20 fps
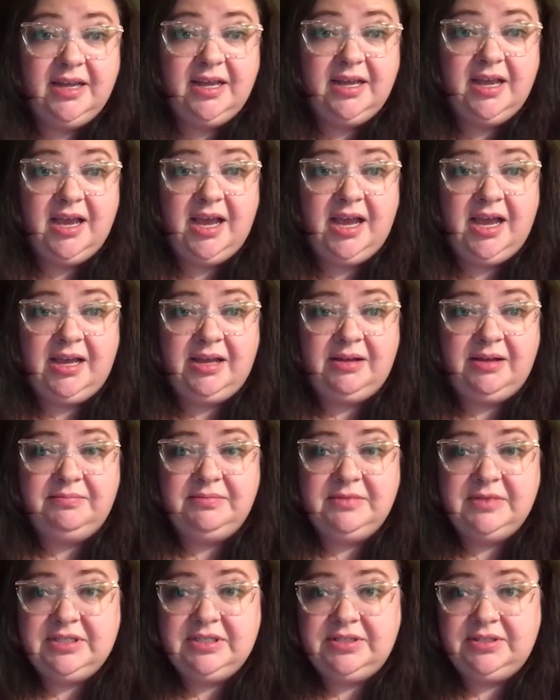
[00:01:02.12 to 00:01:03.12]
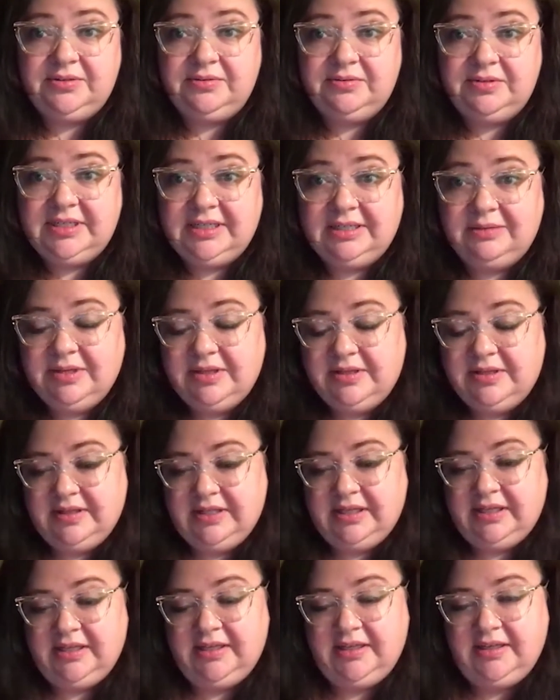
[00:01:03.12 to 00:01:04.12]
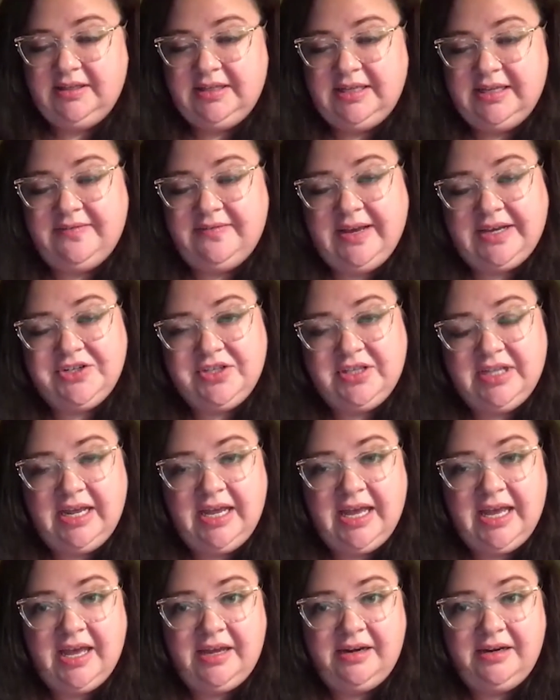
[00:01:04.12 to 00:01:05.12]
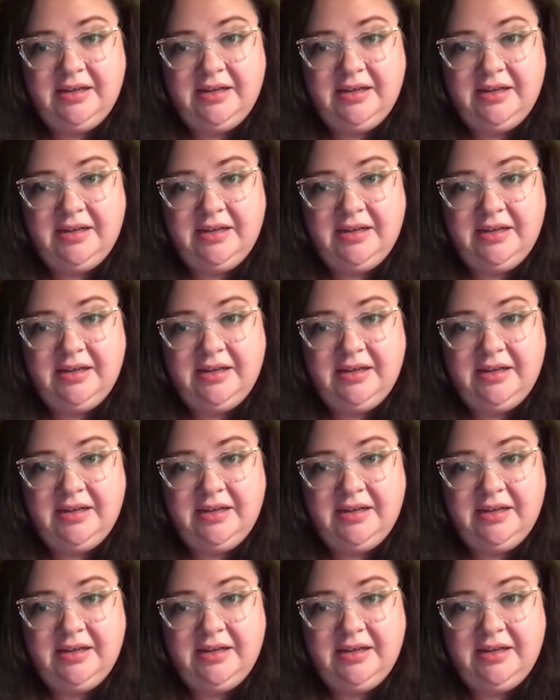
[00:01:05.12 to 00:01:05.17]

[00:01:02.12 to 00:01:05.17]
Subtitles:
to deal with the infection that I had.